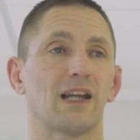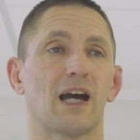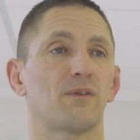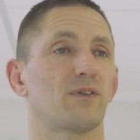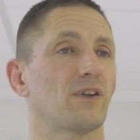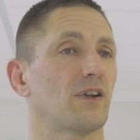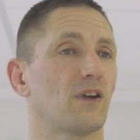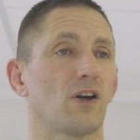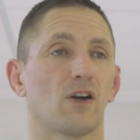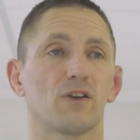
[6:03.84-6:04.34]

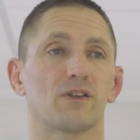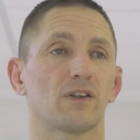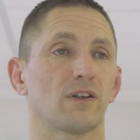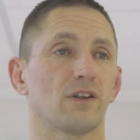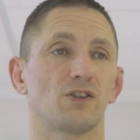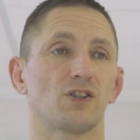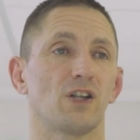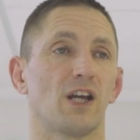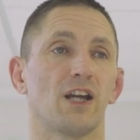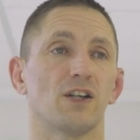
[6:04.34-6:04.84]
adapting,
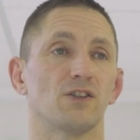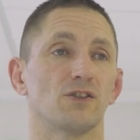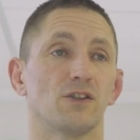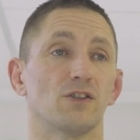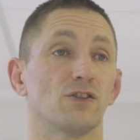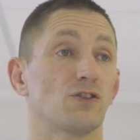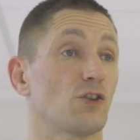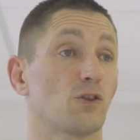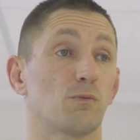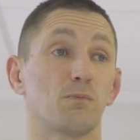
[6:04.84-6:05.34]
constantly changing
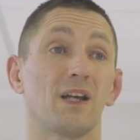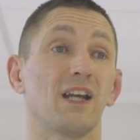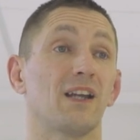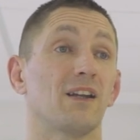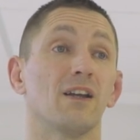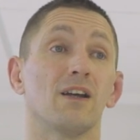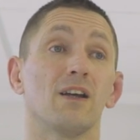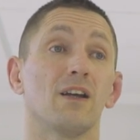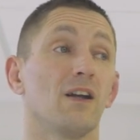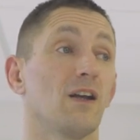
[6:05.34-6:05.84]
and just
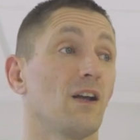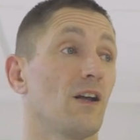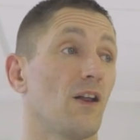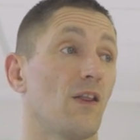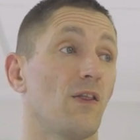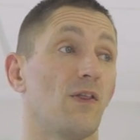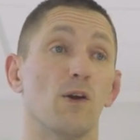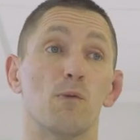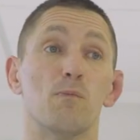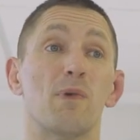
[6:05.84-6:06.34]
being
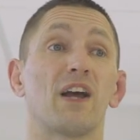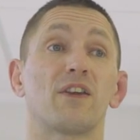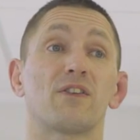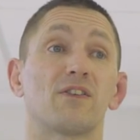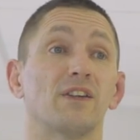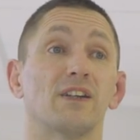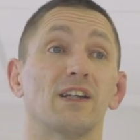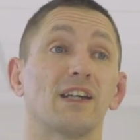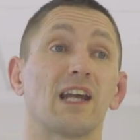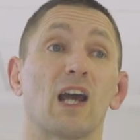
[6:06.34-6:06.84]
the best
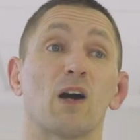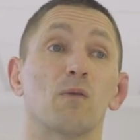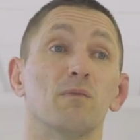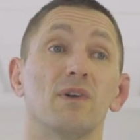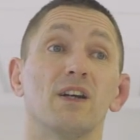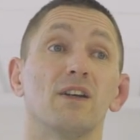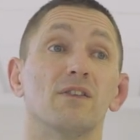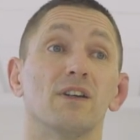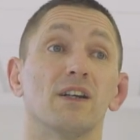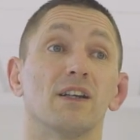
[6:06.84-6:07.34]
that you can
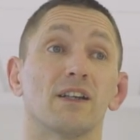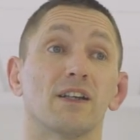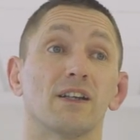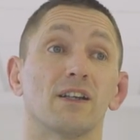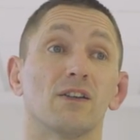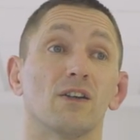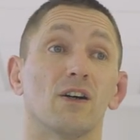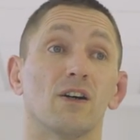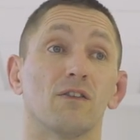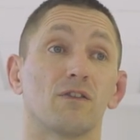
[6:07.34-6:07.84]
be, really,
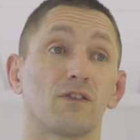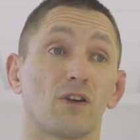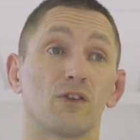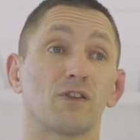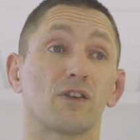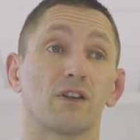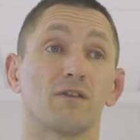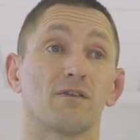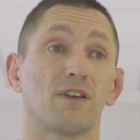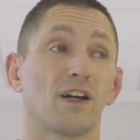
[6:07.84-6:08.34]
you know,
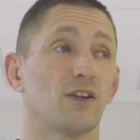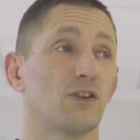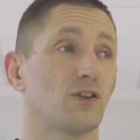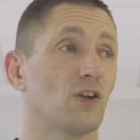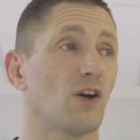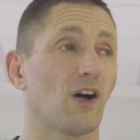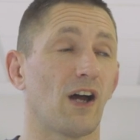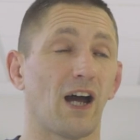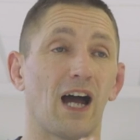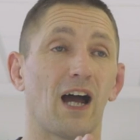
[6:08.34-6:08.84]
constantly finding,
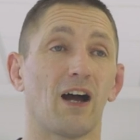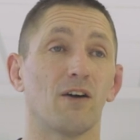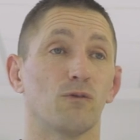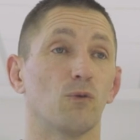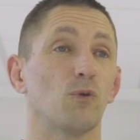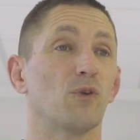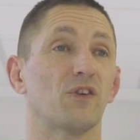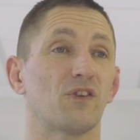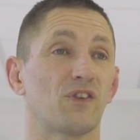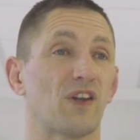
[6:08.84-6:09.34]
don't have
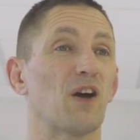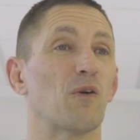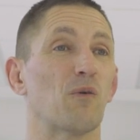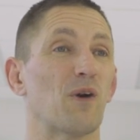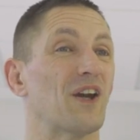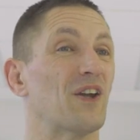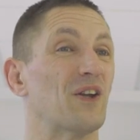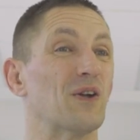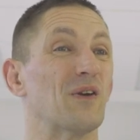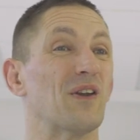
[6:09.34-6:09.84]
one set
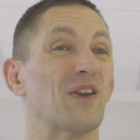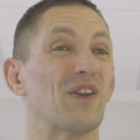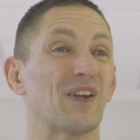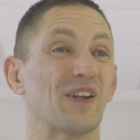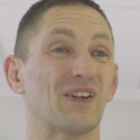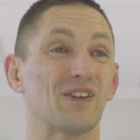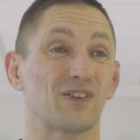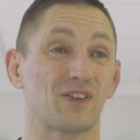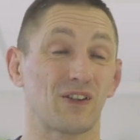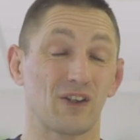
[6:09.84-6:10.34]
way of doing
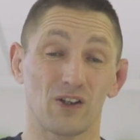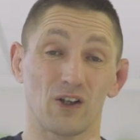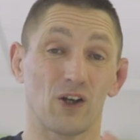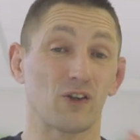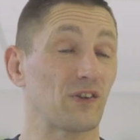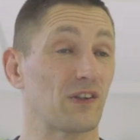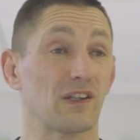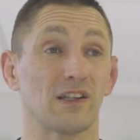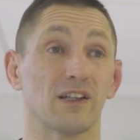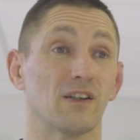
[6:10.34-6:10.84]
things,
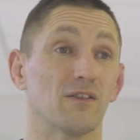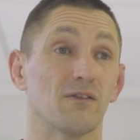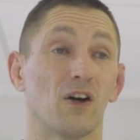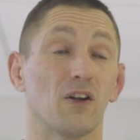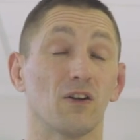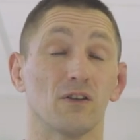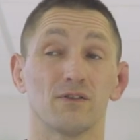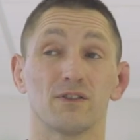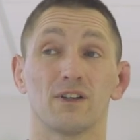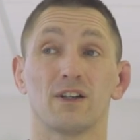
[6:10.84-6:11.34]
constantly
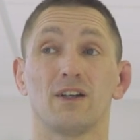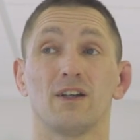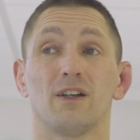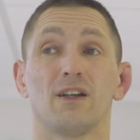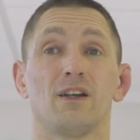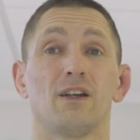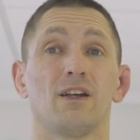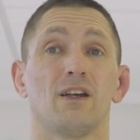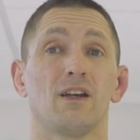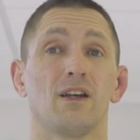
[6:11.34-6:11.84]
evolve.
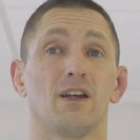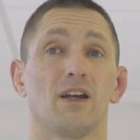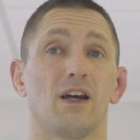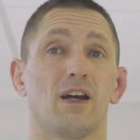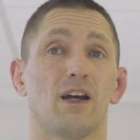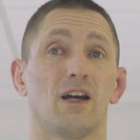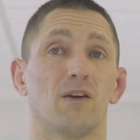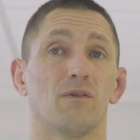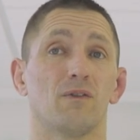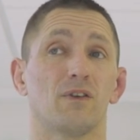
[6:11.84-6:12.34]

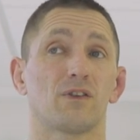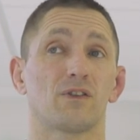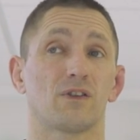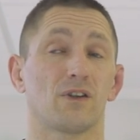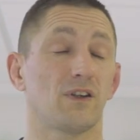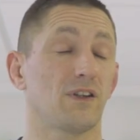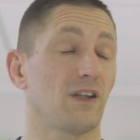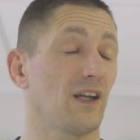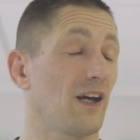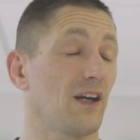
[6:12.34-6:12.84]
Um,
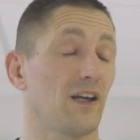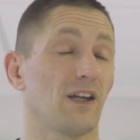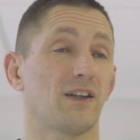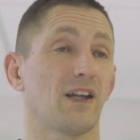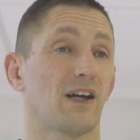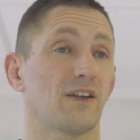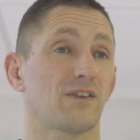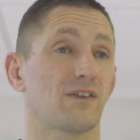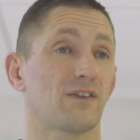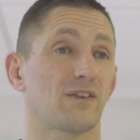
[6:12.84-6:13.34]
so yeah,
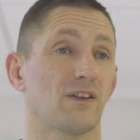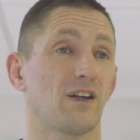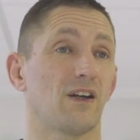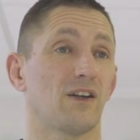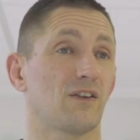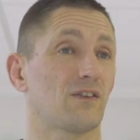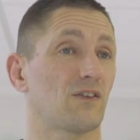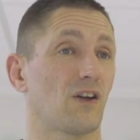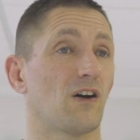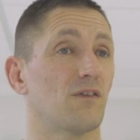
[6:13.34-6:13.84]
that's
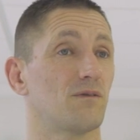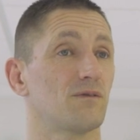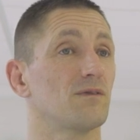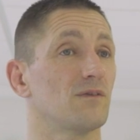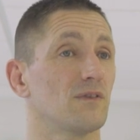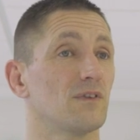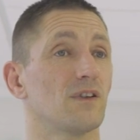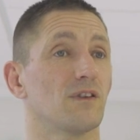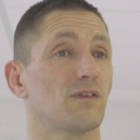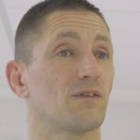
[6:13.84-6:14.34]
uh, sort of
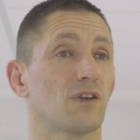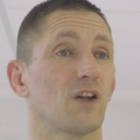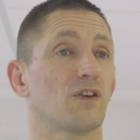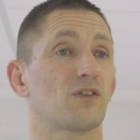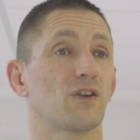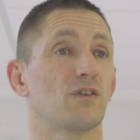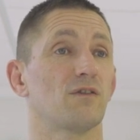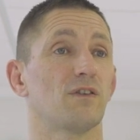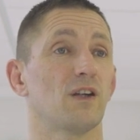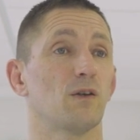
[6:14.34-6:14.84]
the
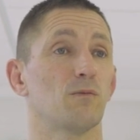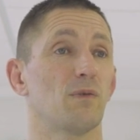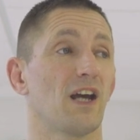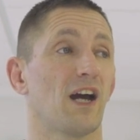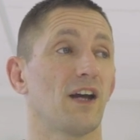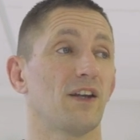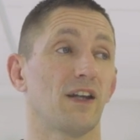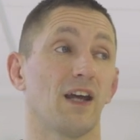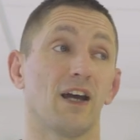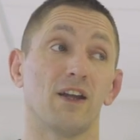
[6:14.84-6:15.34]
philosophy
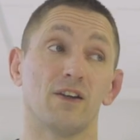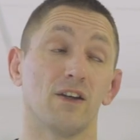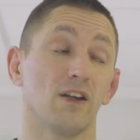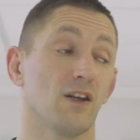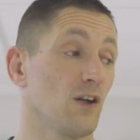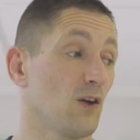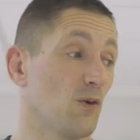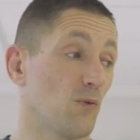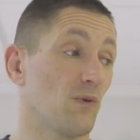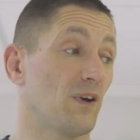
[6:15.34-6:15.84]
behind it. And
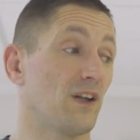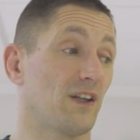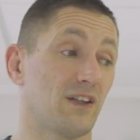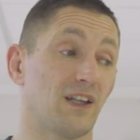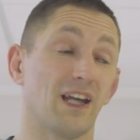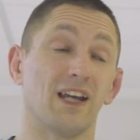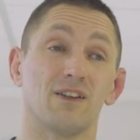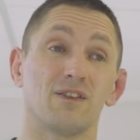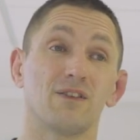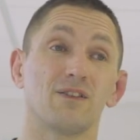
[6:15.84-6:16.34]
we
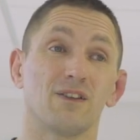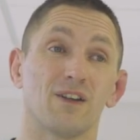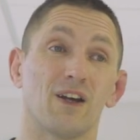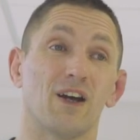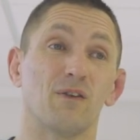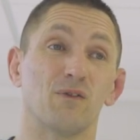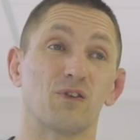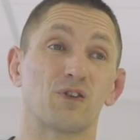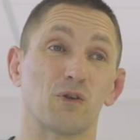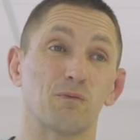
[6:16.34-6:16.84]
did
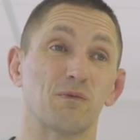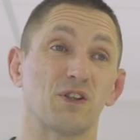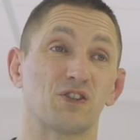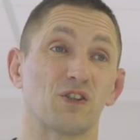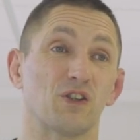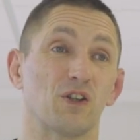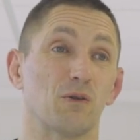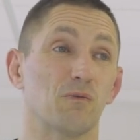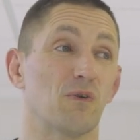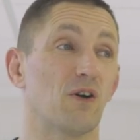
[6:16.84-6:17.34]
um,
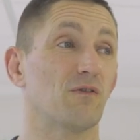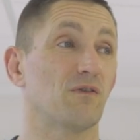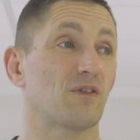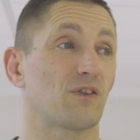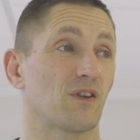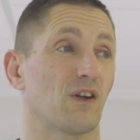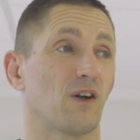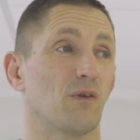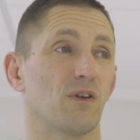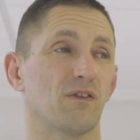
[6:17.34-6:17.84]
submission of the month,
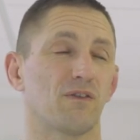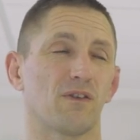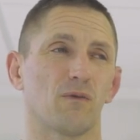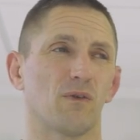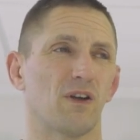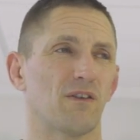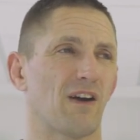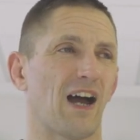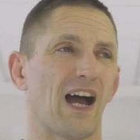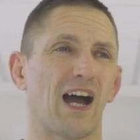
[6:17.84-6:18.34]
so we've,
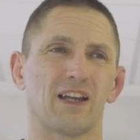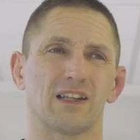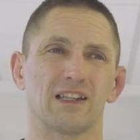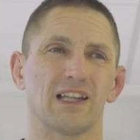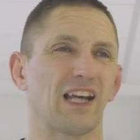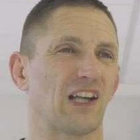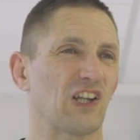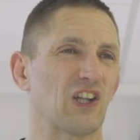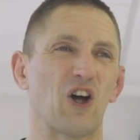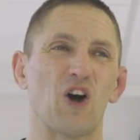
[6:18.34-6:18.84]
we've had
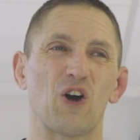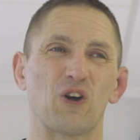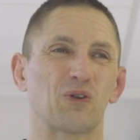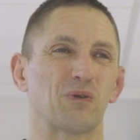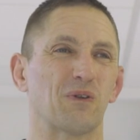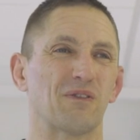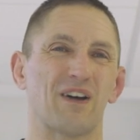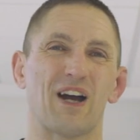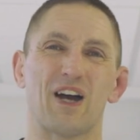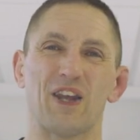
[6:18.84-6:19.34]
leg
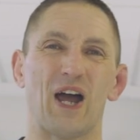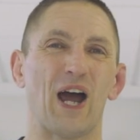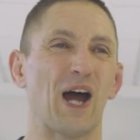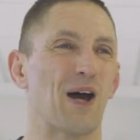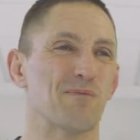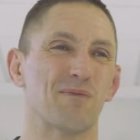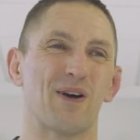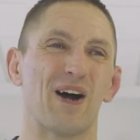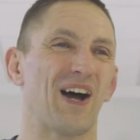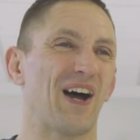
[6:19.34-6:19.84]
locks, we've had
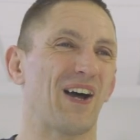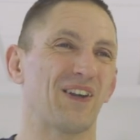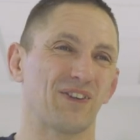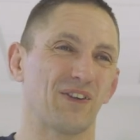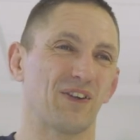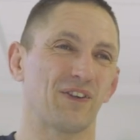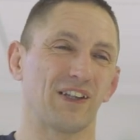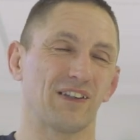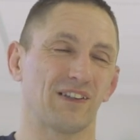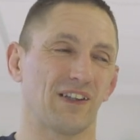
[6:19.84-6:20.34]
arm bars and
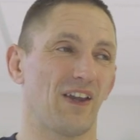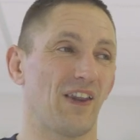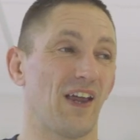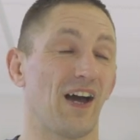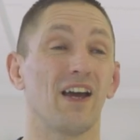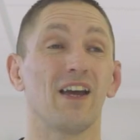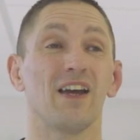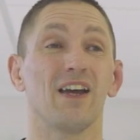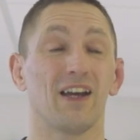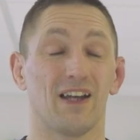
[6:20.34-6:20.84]
all things like
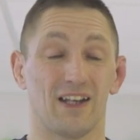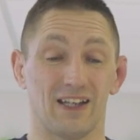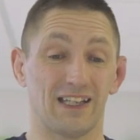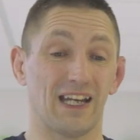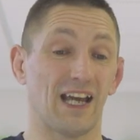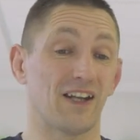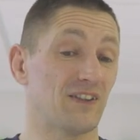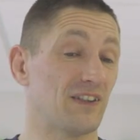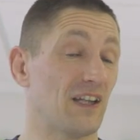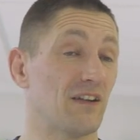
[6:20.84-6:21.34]
that. And
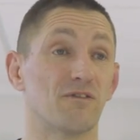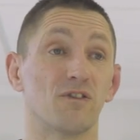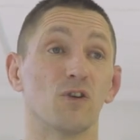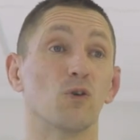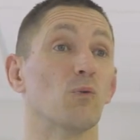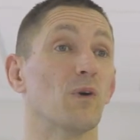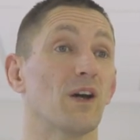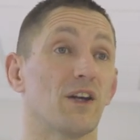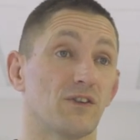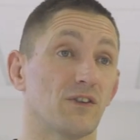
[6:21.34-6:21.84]
again,
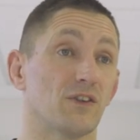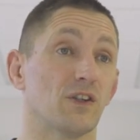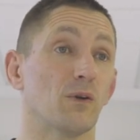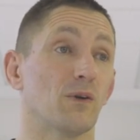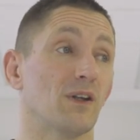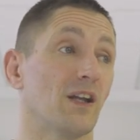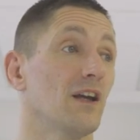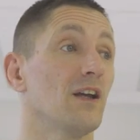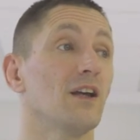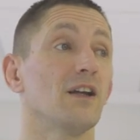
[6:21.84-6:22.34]
different ways of
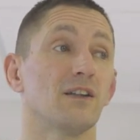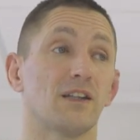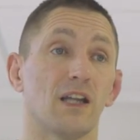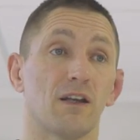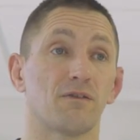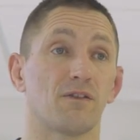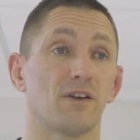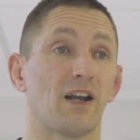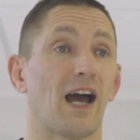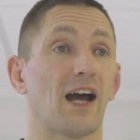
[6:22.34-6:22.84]
doing it,
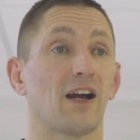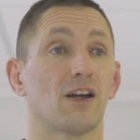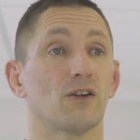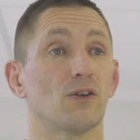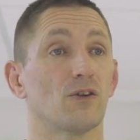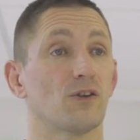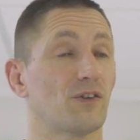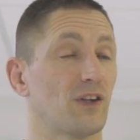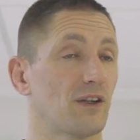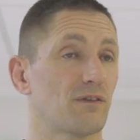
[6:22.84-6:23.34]
different
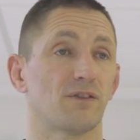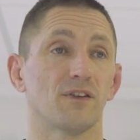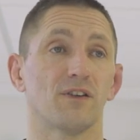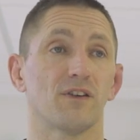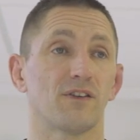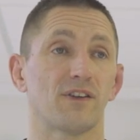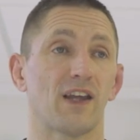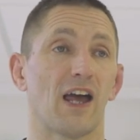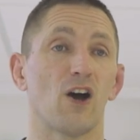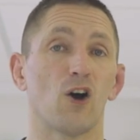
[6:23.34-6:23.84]
angles, different
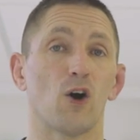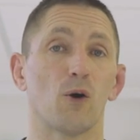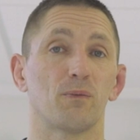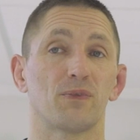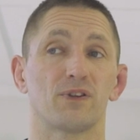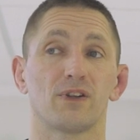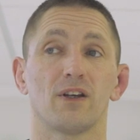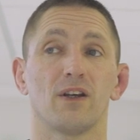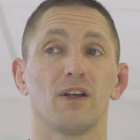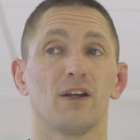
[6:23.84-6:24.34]

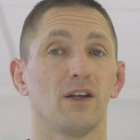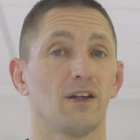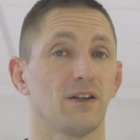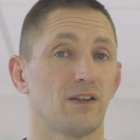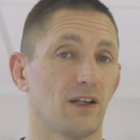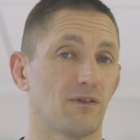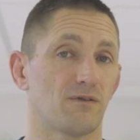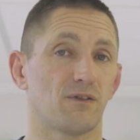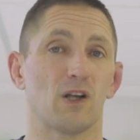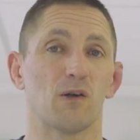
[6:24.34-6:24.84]
setups,
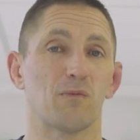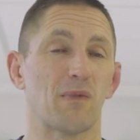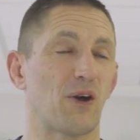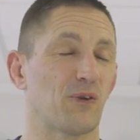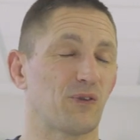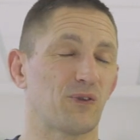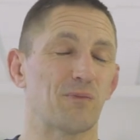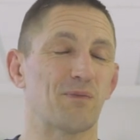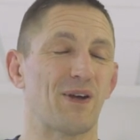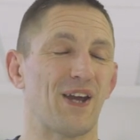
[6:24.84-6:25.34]
different
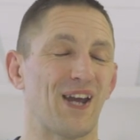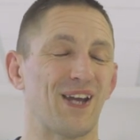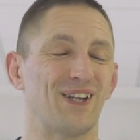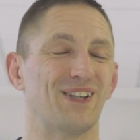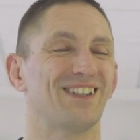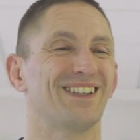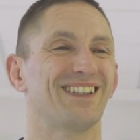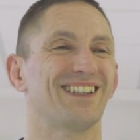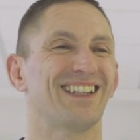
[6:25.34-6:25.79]
amounts of pain.